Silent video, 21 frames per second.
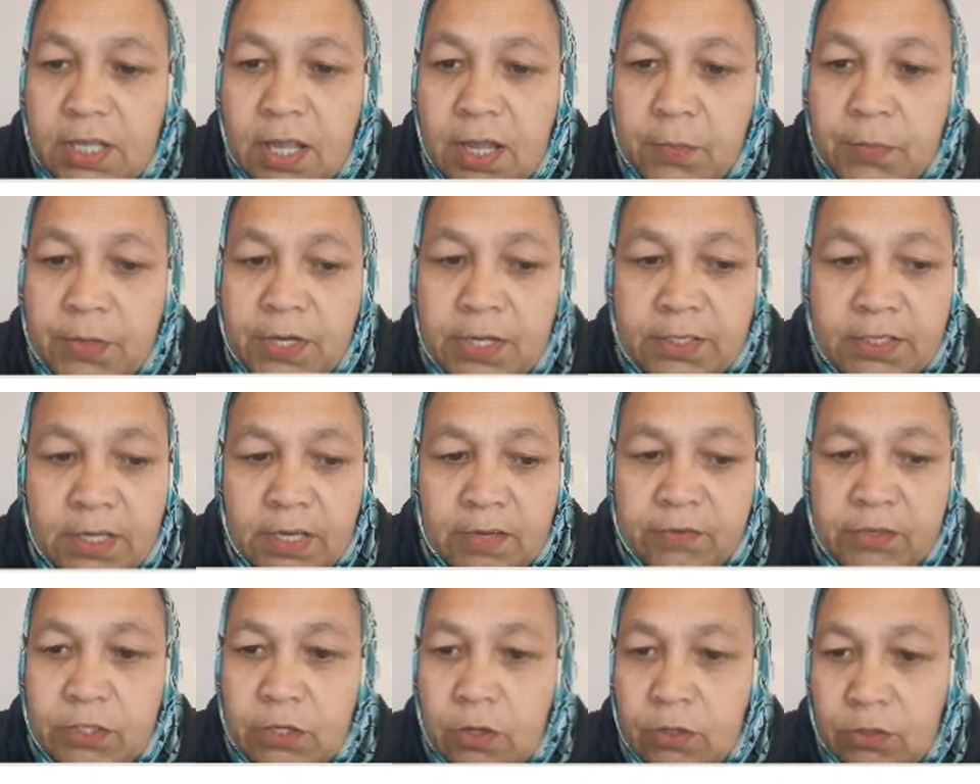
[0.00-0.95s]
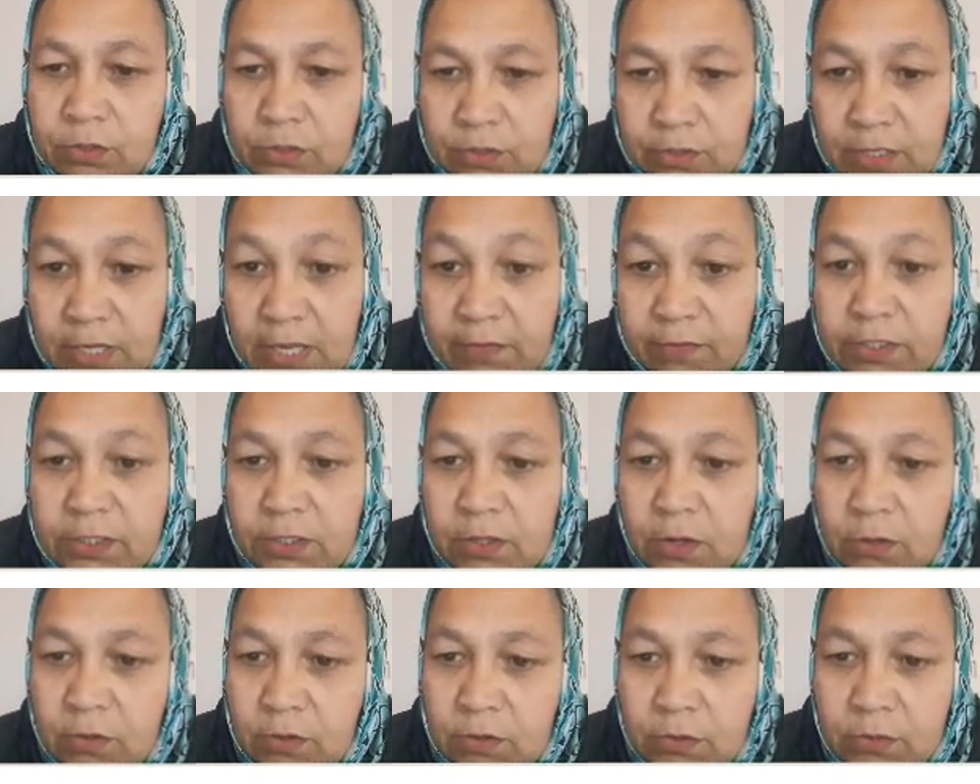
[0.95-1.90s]
Amina Davids
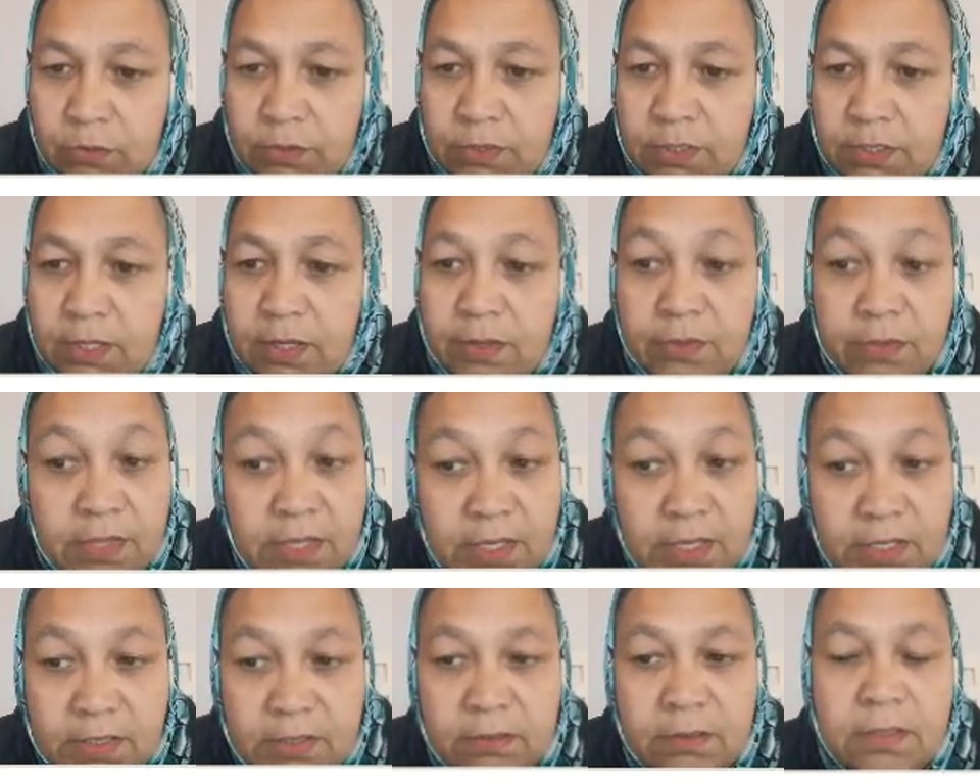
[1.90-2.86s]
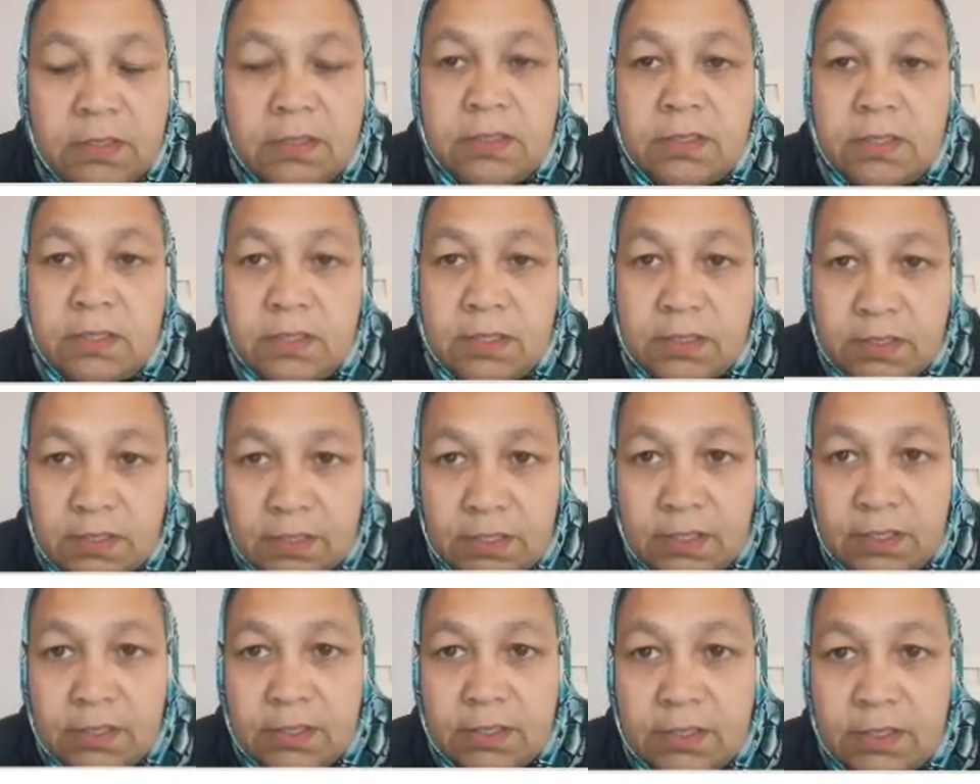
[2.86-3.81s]
concludes, these
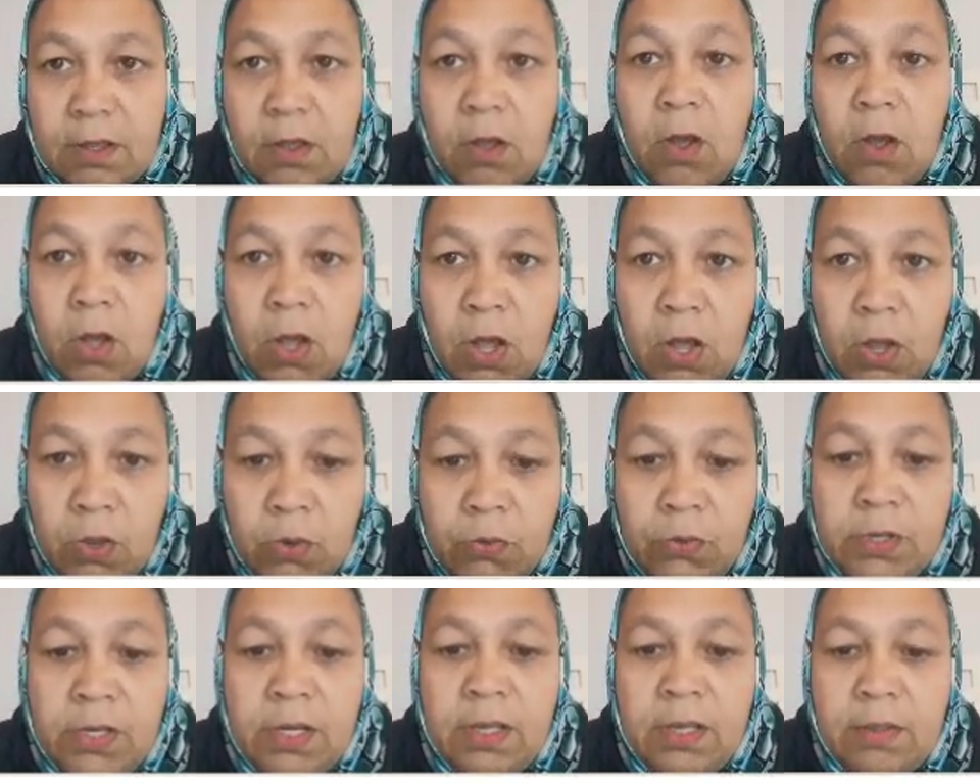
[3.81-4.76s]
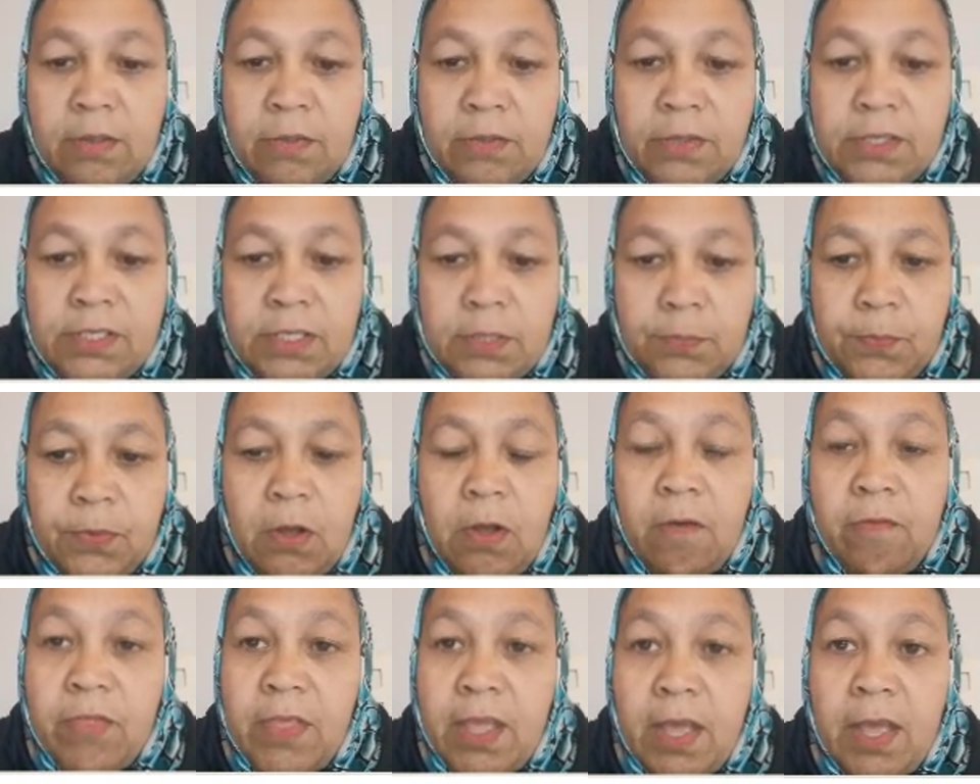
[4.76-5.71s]
statistics are only the tip
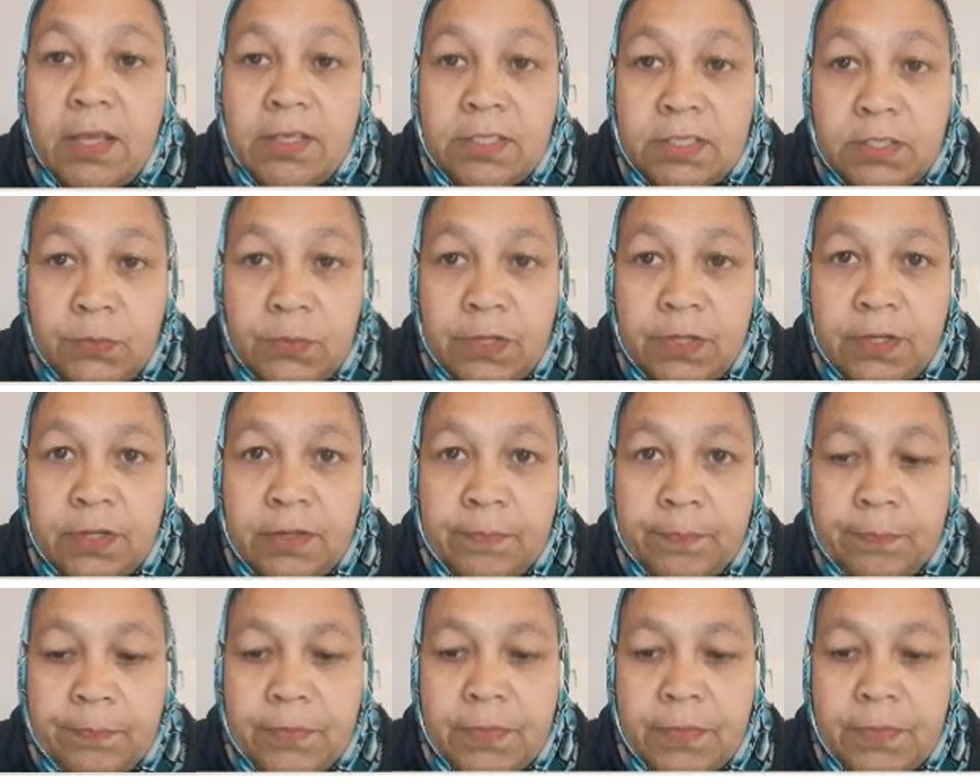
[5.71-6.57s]
of the iceberg,